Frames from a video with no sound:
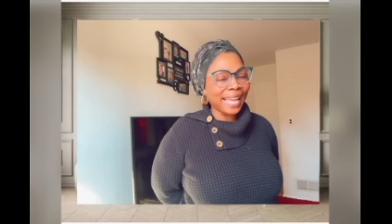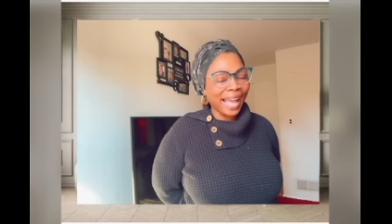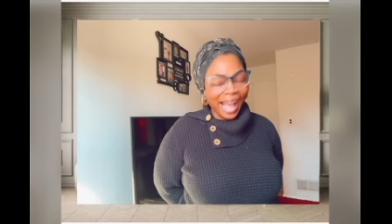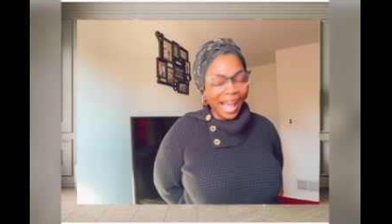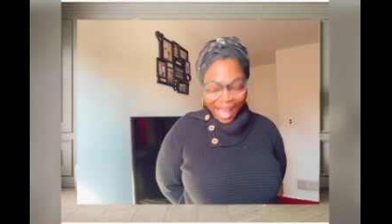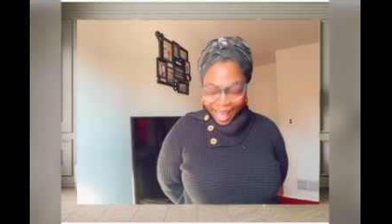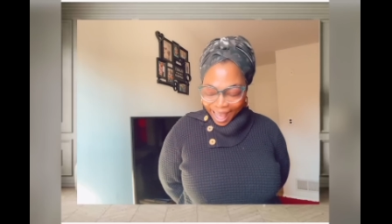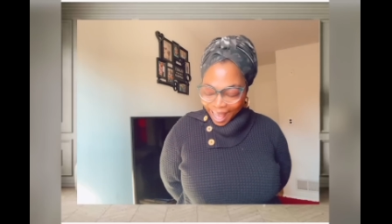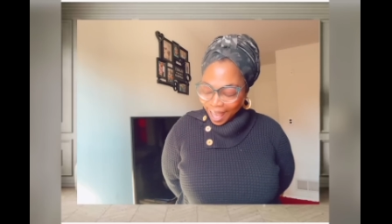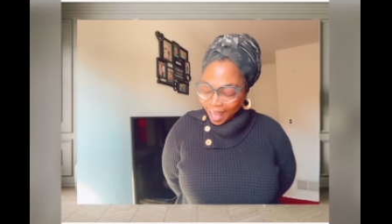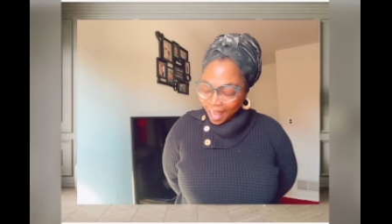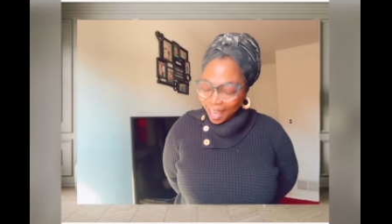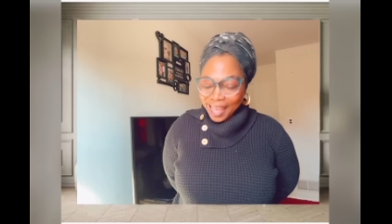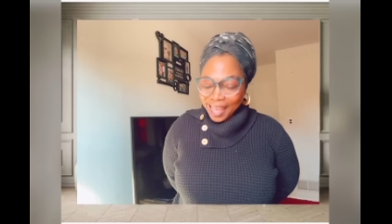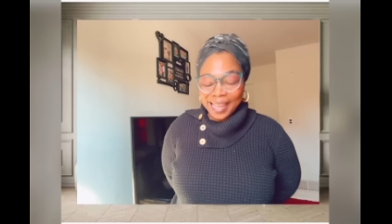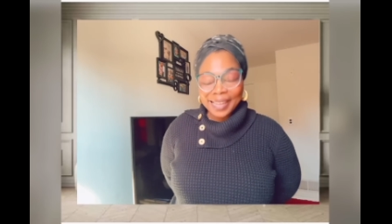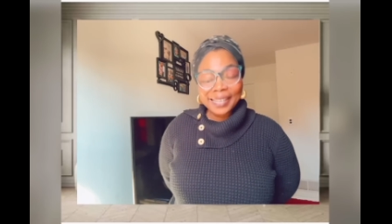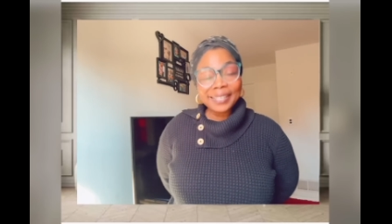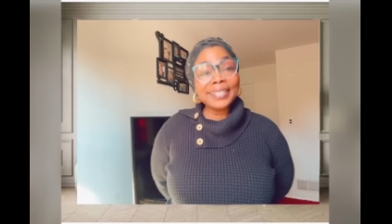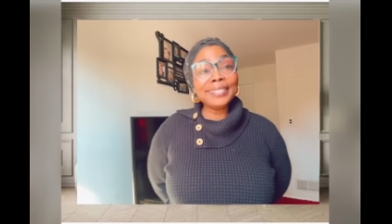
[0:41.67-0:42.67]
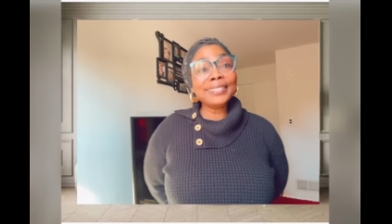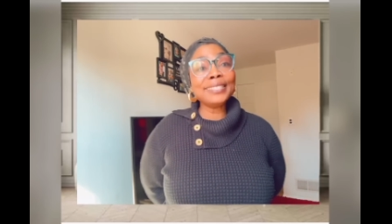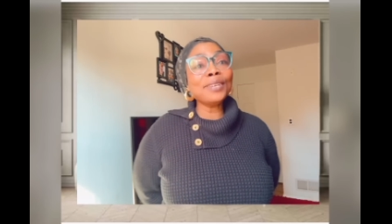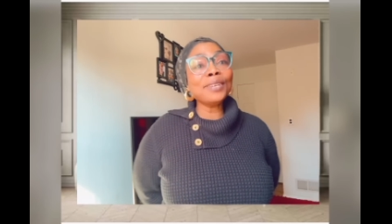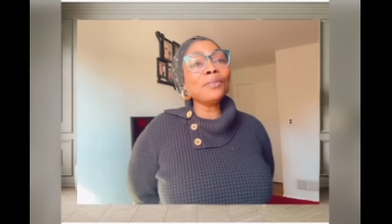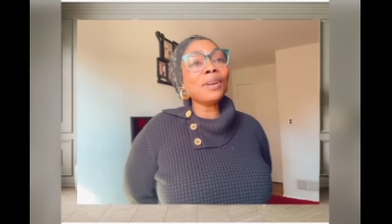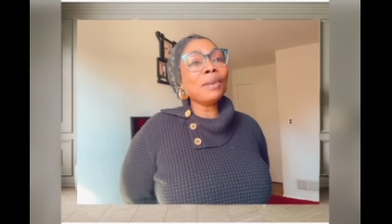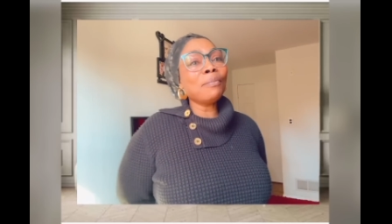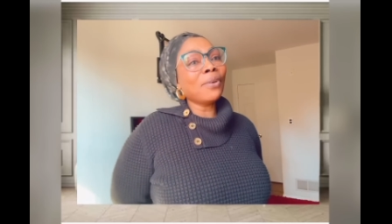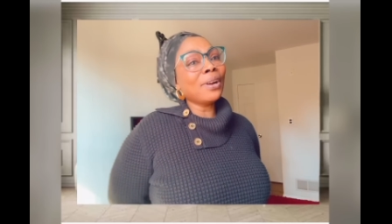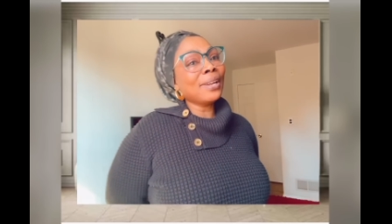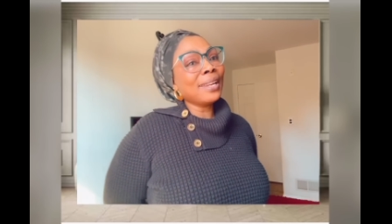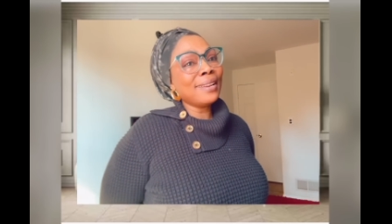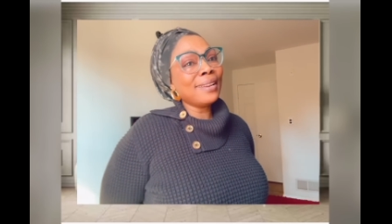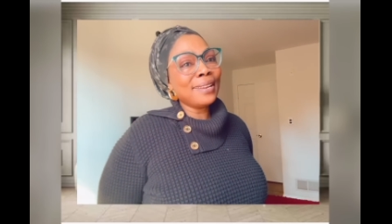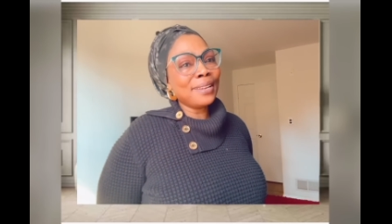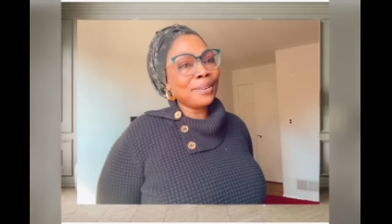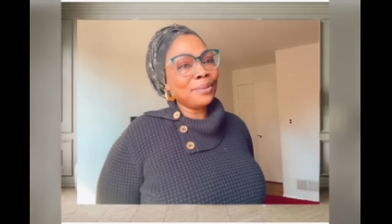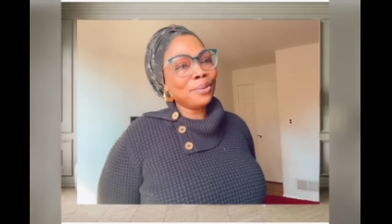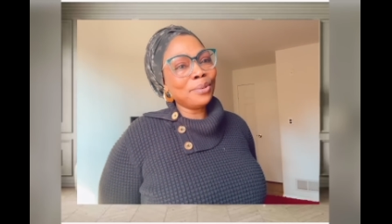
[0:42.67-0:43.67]
The thing wey money
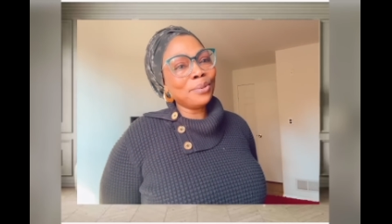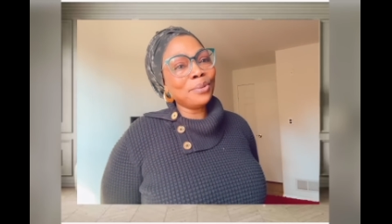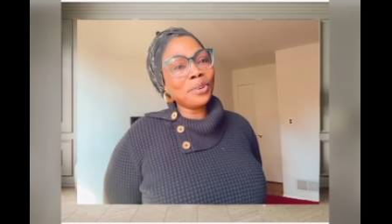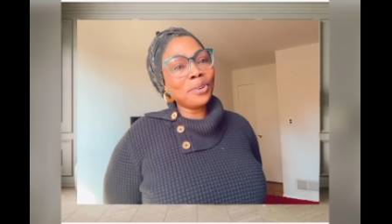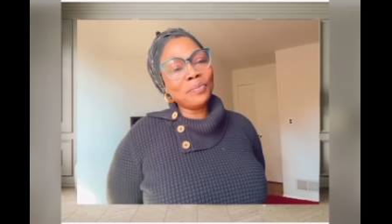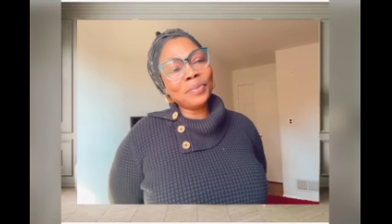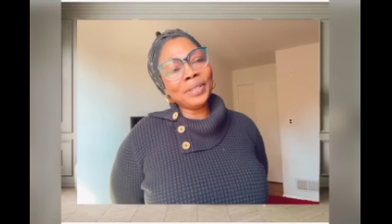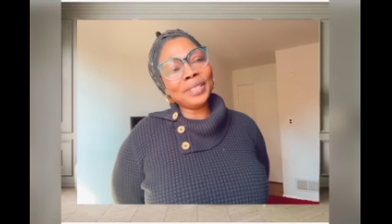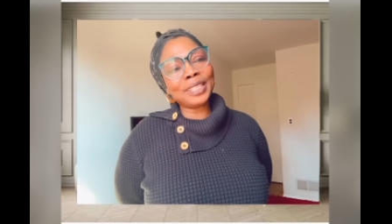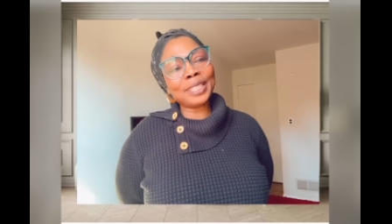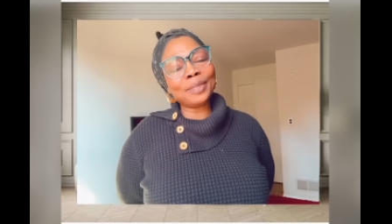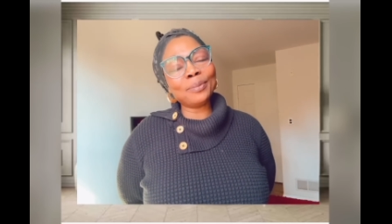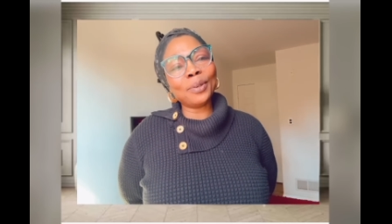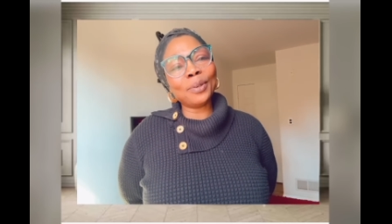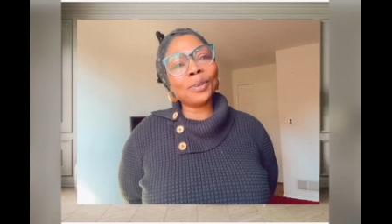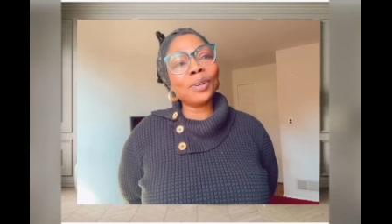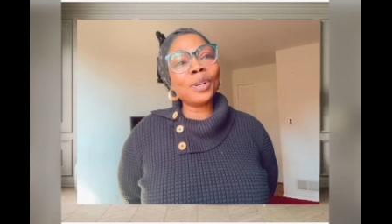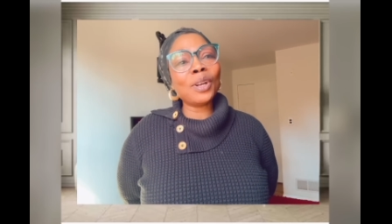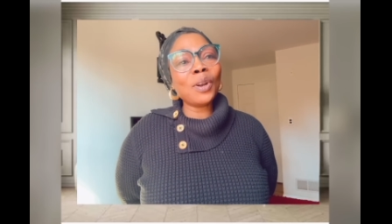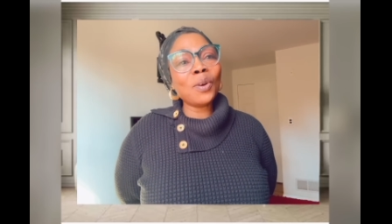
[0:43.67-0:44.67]
dey do no be small.